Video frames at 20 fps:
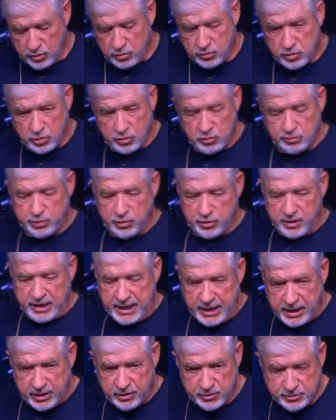to put
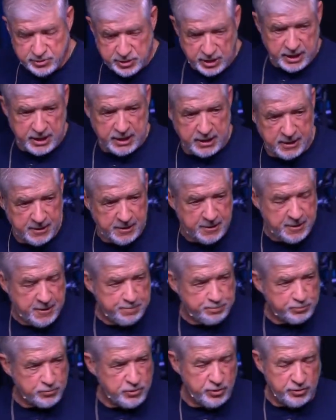energy
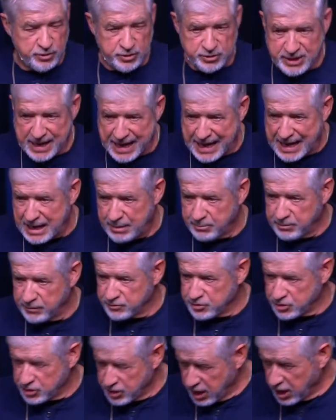to the time of
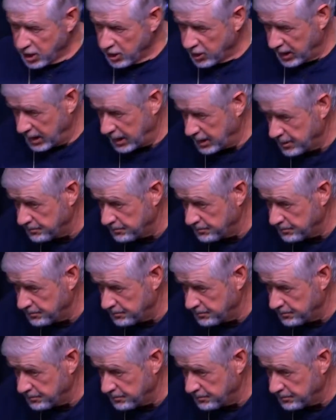study.